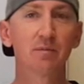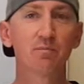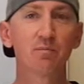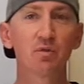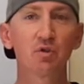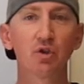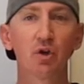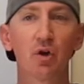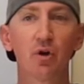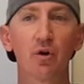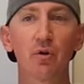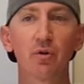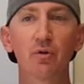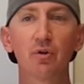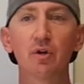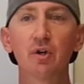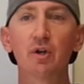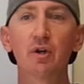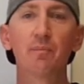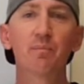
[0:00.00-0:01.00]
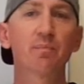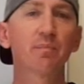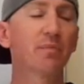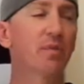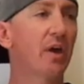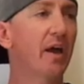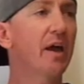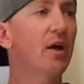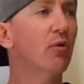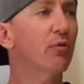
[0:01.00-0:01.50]
So,
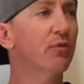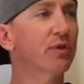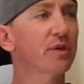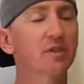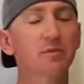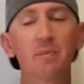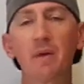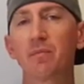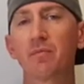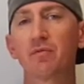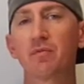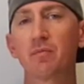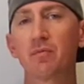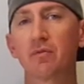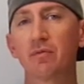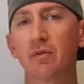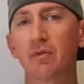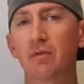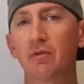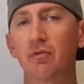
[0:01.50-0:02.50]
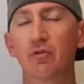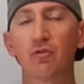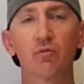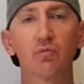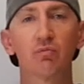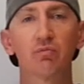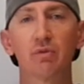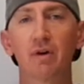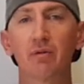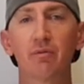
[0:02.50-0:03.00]
the healthiest people from
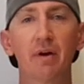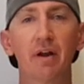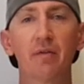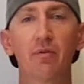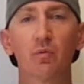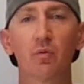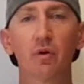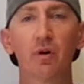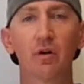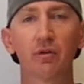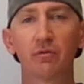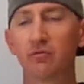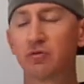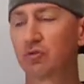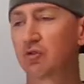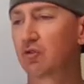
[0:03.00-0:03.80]
around the world,